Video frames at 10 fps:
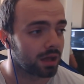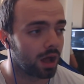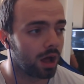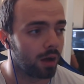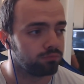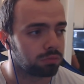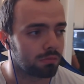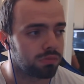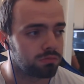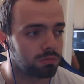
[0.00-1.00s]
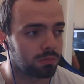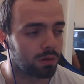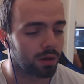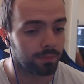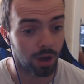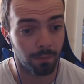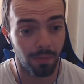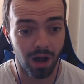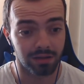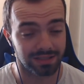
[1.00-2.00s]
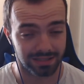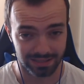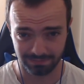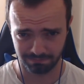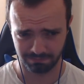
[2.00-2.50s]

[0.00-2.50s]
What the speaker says: a man's